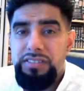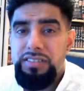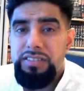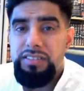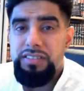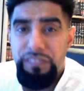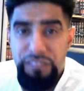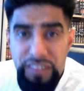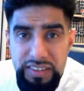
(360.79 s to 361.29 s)
of
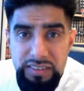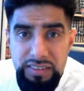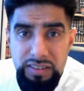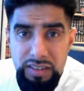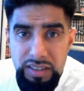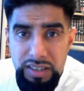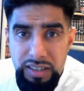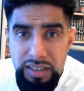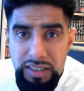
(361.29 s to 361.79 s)

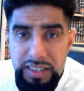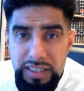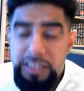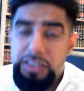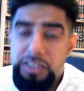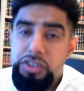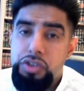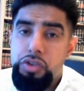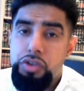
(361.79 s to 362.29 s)
fitra
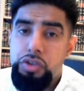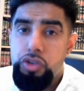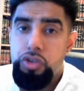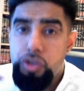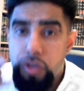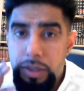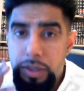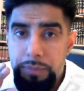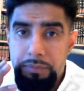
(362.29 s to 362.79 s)
is to
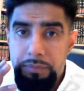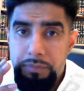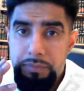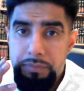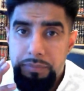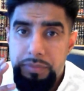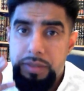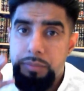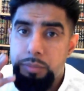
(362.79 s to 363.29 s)
trim
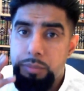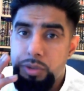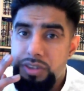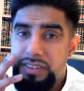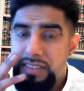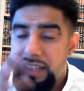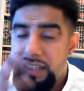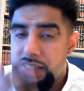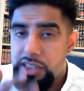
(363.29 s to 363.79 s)
the
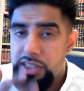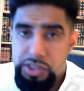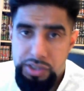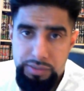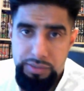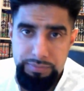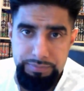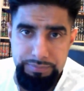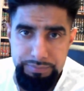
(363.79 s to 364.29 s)
mustache.
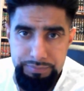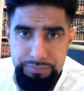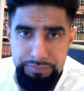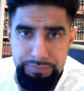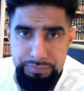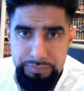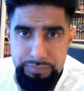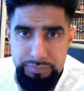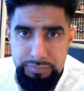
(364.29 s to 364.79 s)

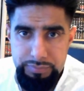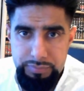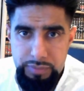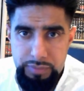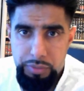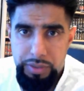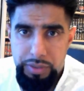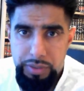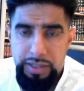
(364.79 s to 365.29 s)

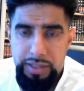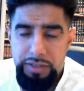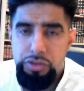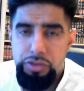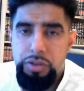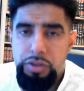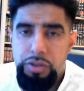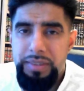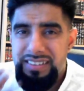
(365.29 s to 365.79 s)
Okay,
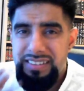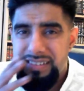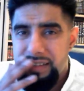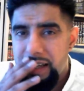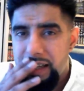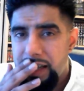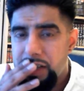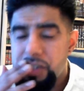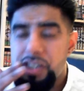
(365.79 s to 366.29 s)
trimming the
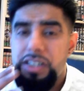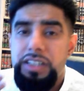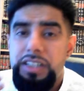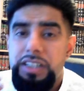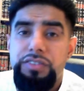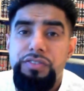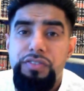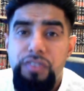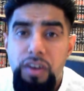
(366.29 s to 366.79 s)
tash
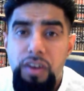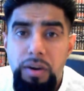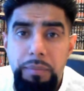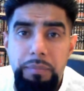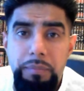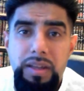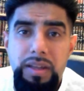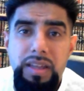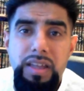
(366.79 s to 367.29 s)
is
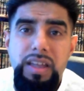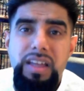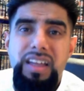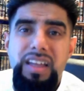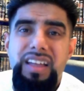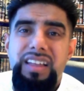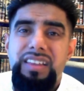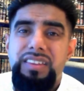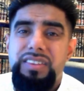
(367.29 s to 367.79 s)
from
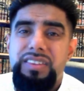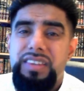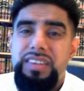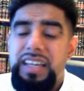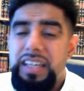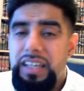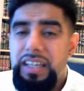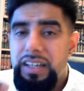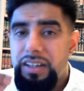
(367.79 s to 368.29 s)

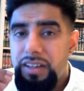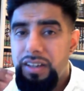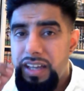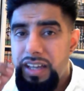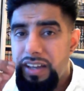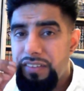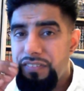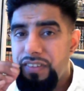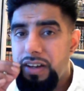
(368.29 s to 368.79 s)
the
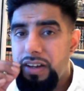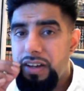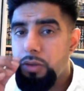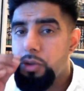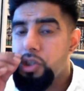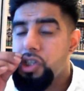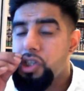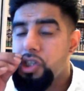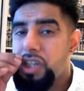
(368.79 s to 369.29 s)
ihfa'
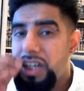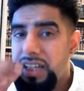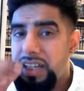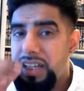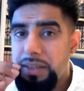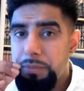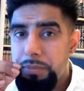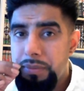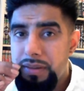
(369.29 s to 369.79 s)

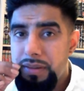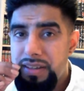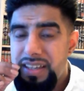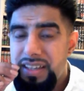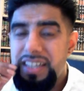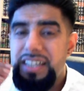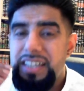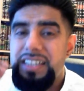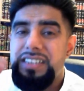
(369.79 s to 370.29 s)
al-sharib,
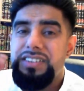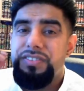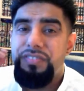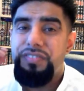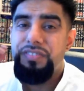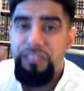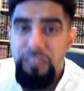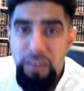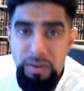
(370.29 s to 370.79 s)
is
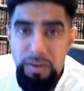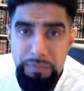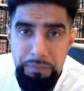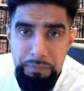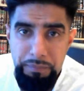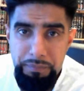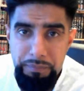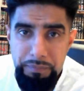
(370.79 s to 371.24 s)
from